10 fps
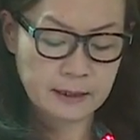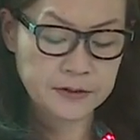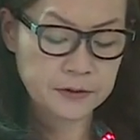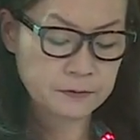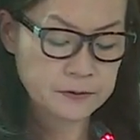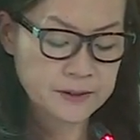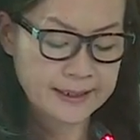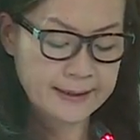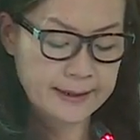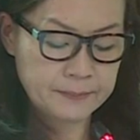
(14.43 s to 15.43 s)
our youth
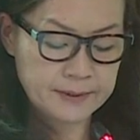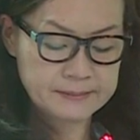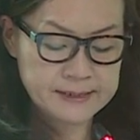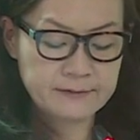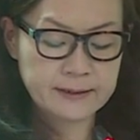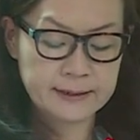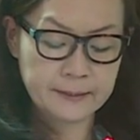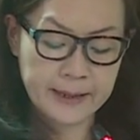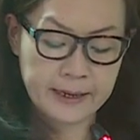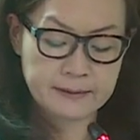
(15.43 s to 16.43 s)
today and perhaps even
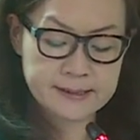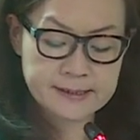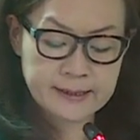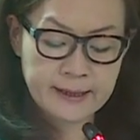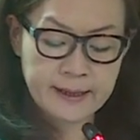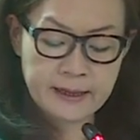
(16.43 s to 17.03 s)
their parents